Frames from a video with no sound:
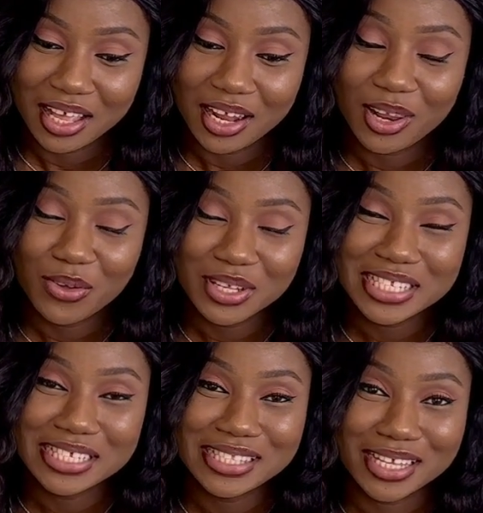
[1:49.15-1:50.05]
long
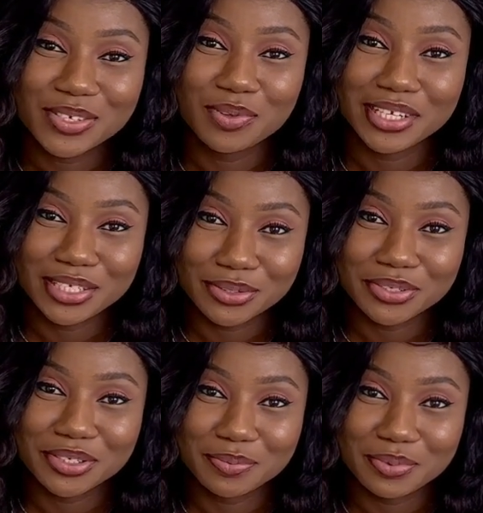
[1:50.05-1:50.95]
distance
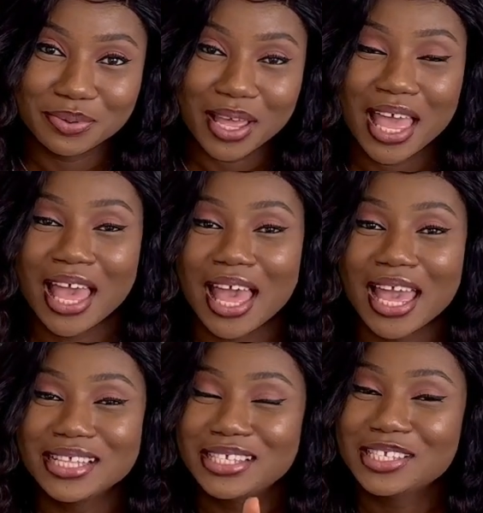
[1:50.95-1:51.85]
relationship,
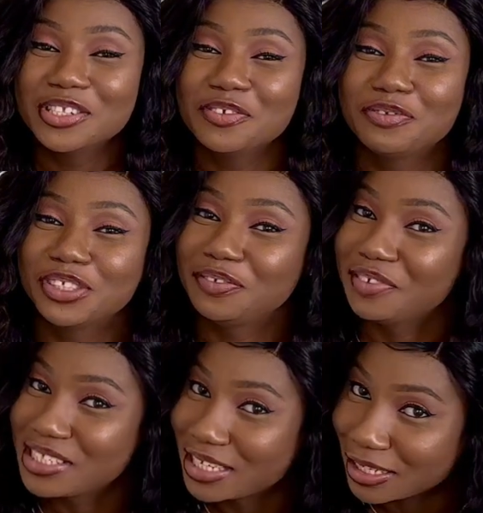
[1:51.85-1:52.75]
it is not for the
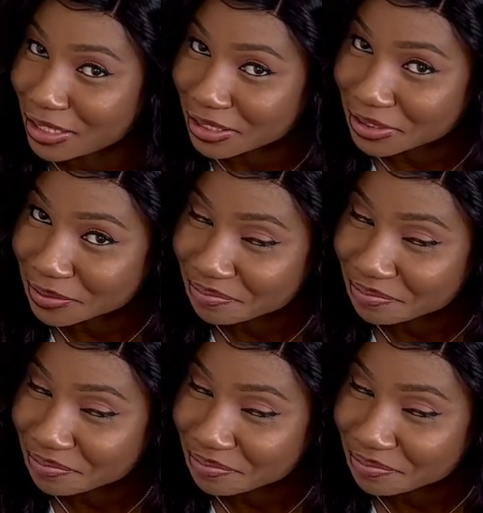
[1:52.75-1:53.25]
faint-hearted.